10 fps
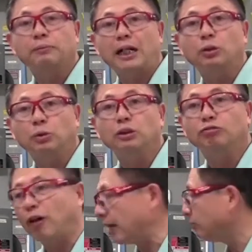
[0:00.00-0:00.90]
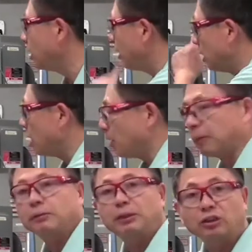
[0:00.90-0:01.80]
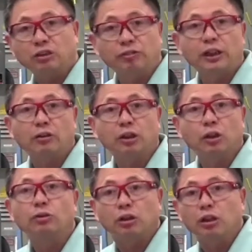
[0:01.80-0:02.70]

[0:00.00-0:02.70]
to be 125, but because it's without load,